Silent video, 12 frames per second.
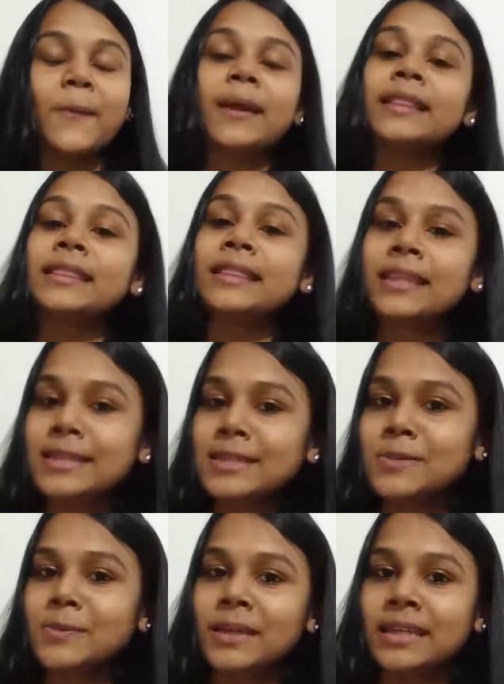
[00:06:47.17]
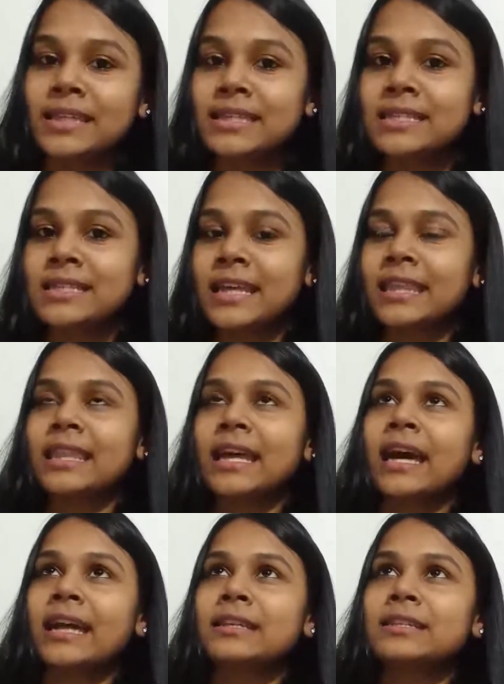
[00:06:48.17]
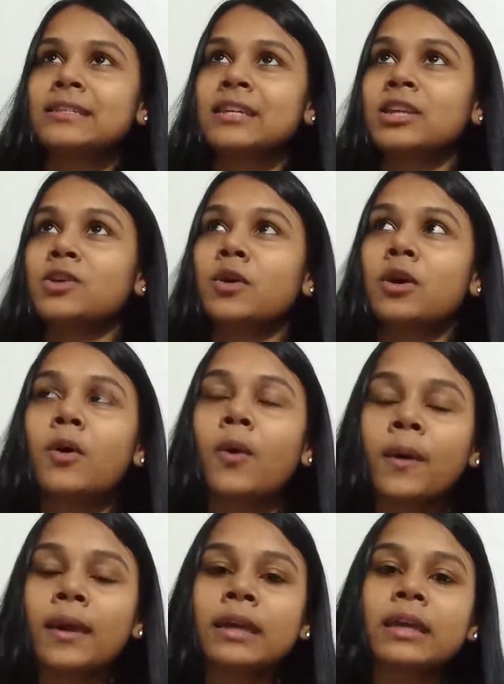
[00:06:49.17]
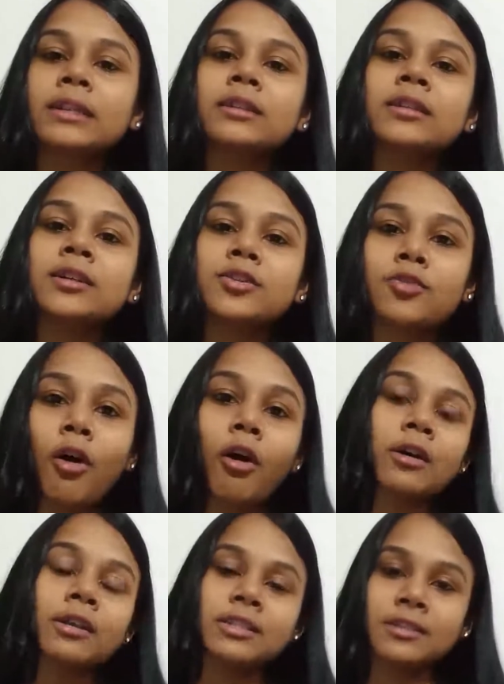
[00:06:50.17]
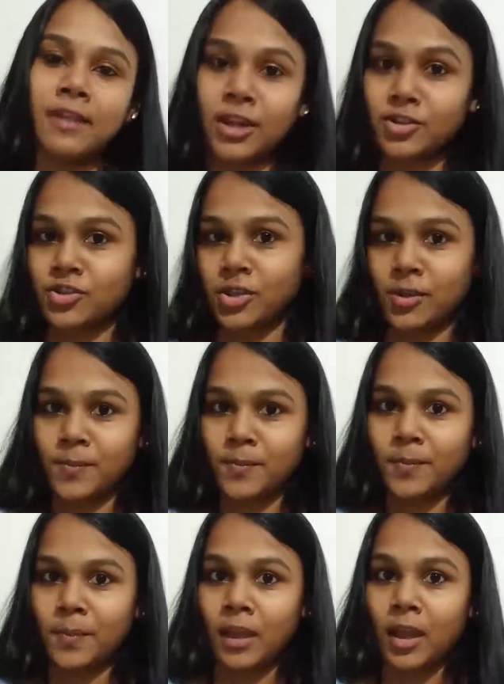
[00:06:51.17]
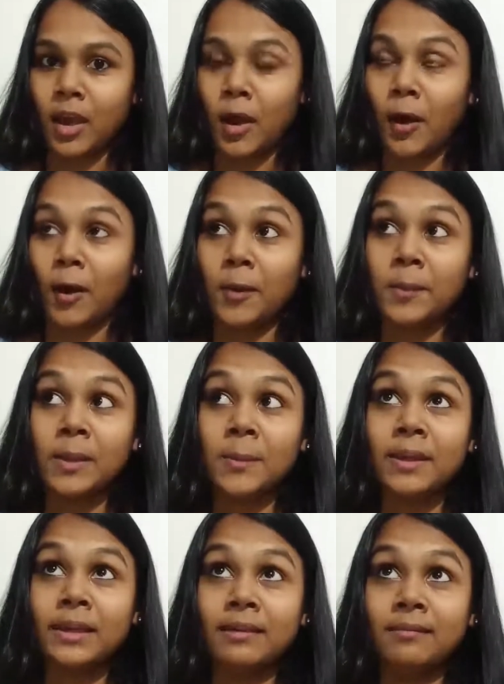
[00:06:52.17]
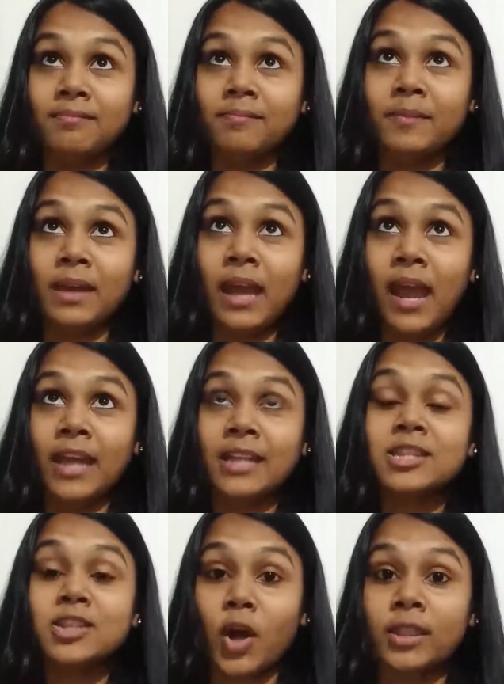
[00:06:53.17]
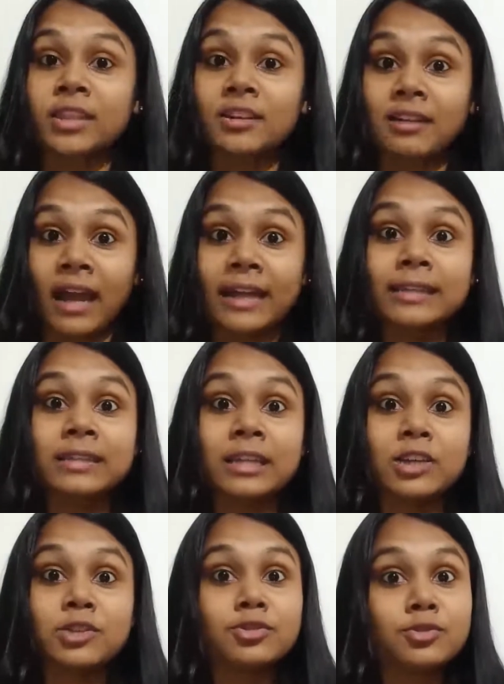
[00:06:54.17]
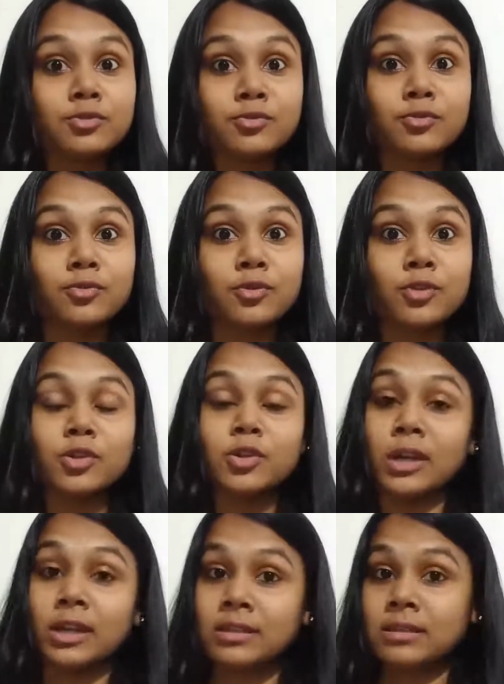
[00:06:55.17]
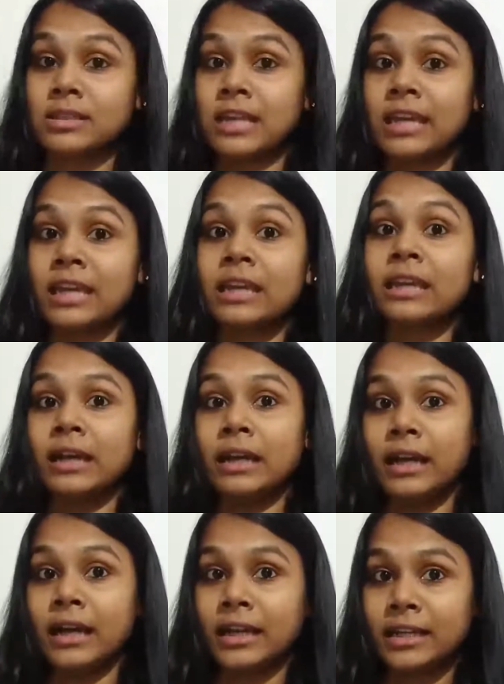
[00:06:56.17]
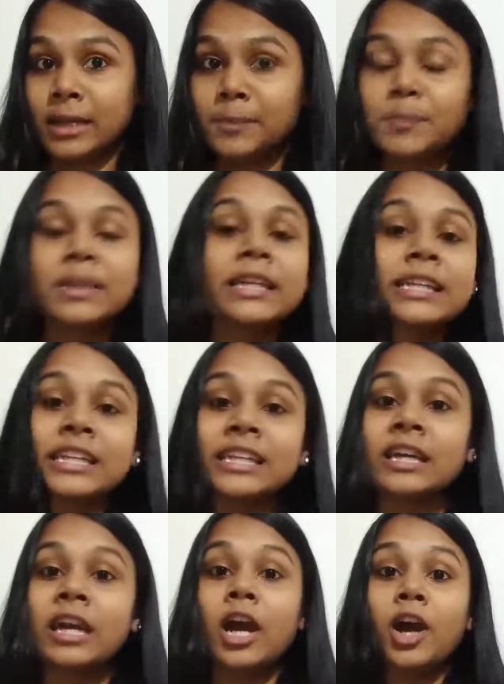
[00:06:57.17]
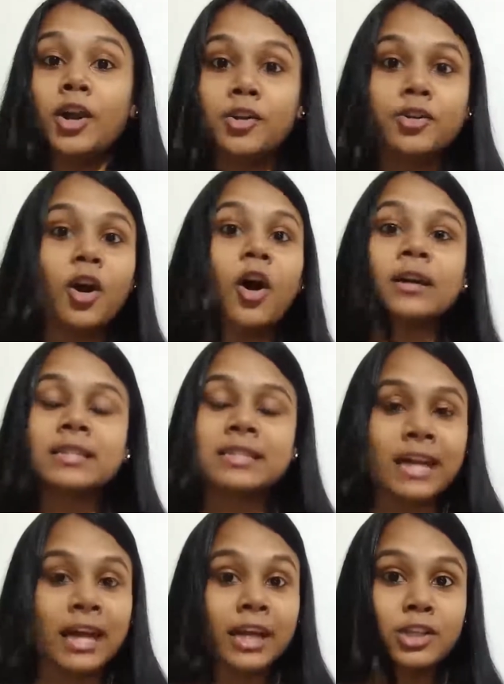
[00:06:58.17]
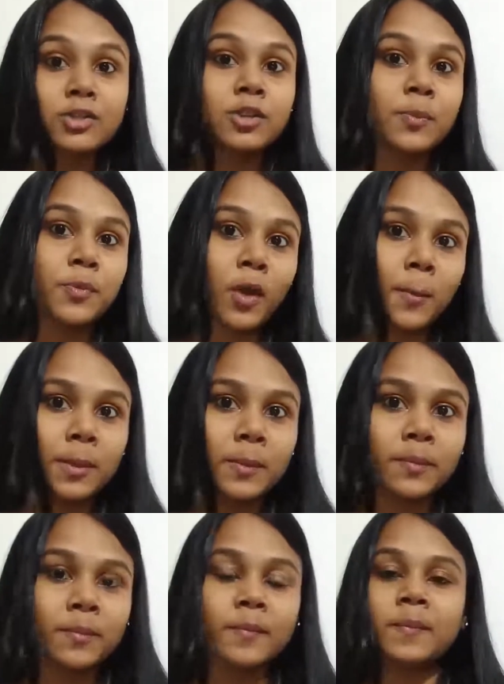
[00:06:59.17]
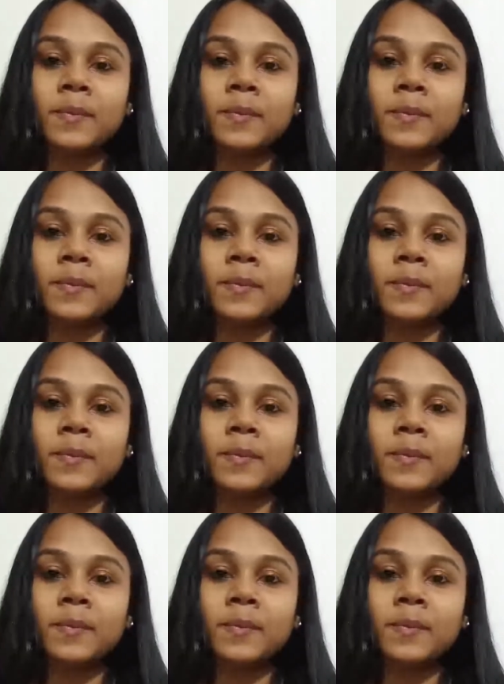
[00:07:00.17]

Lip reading: Well, this means that you're going in the wrong direction, or maybe it's not the right thing to do. You're taking a completely wrong side to the problem.